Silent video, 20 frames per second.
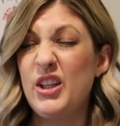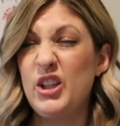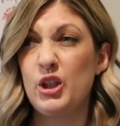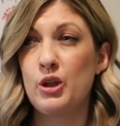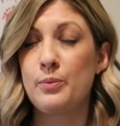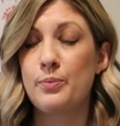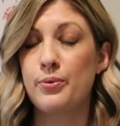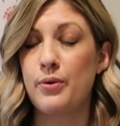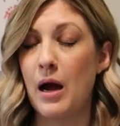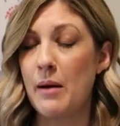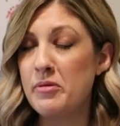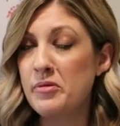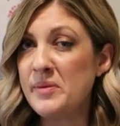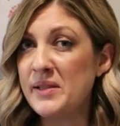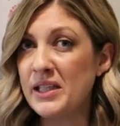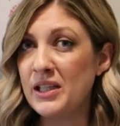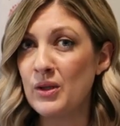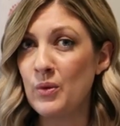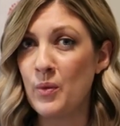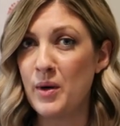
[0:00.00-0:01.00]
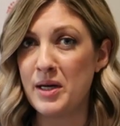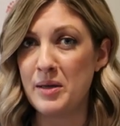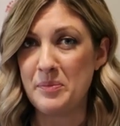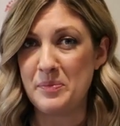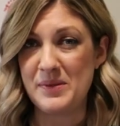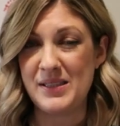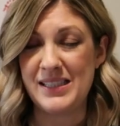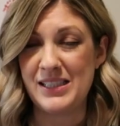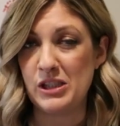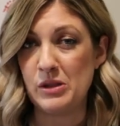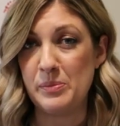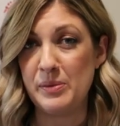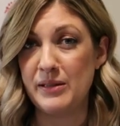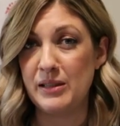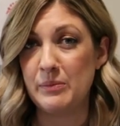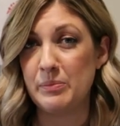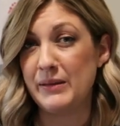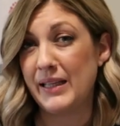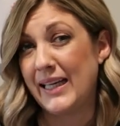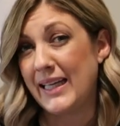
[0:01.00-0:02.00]
you're probably going to want to still
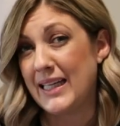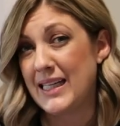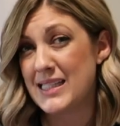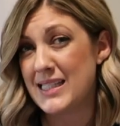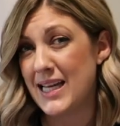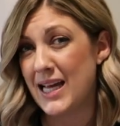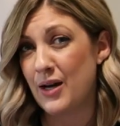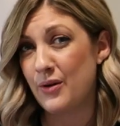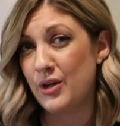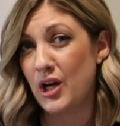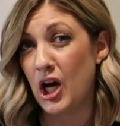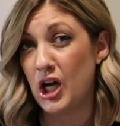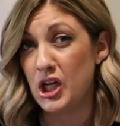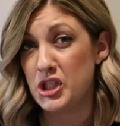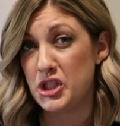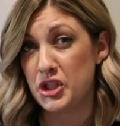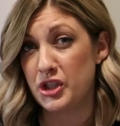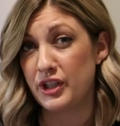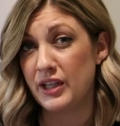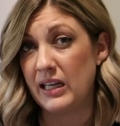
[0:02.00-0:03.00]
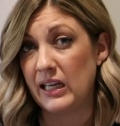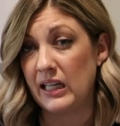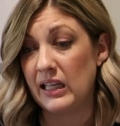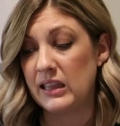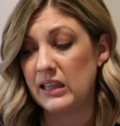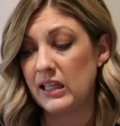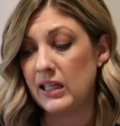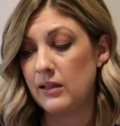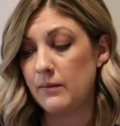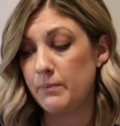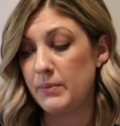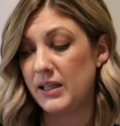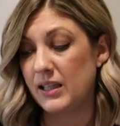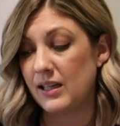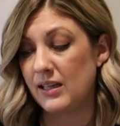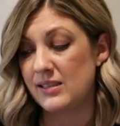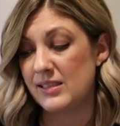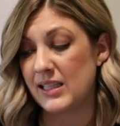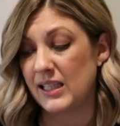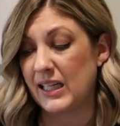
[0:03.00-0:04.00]
put a blanket down underneath it,
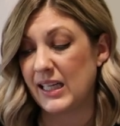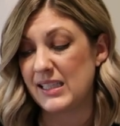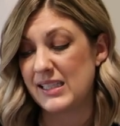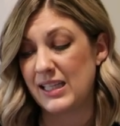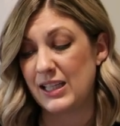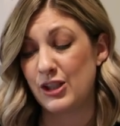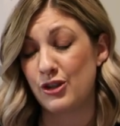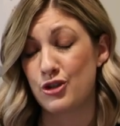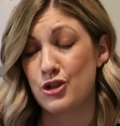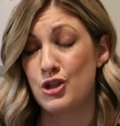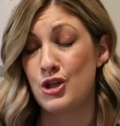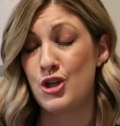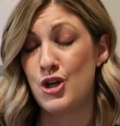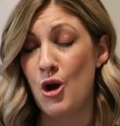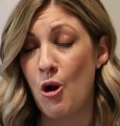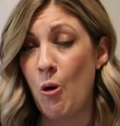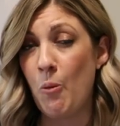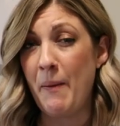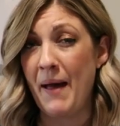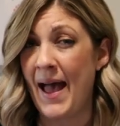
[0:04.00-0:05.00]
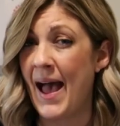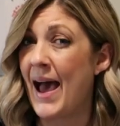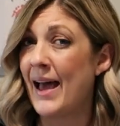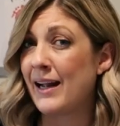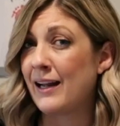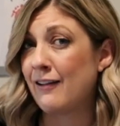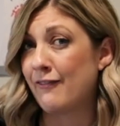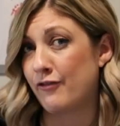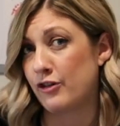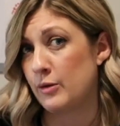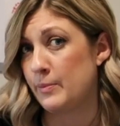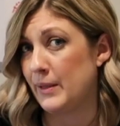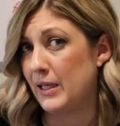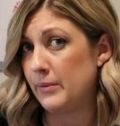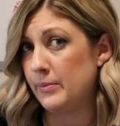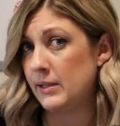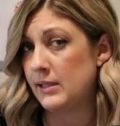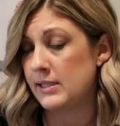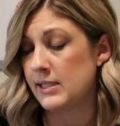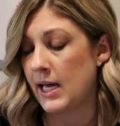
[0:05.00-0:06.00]
because like I said, there's no padding for
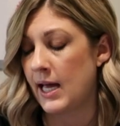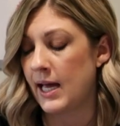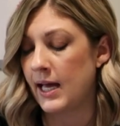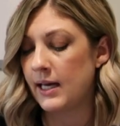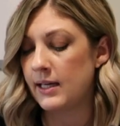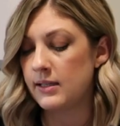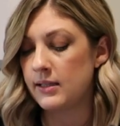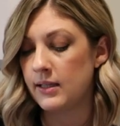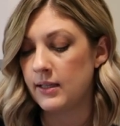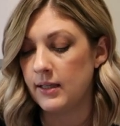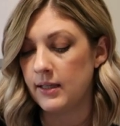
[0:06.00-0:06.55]
baby's head.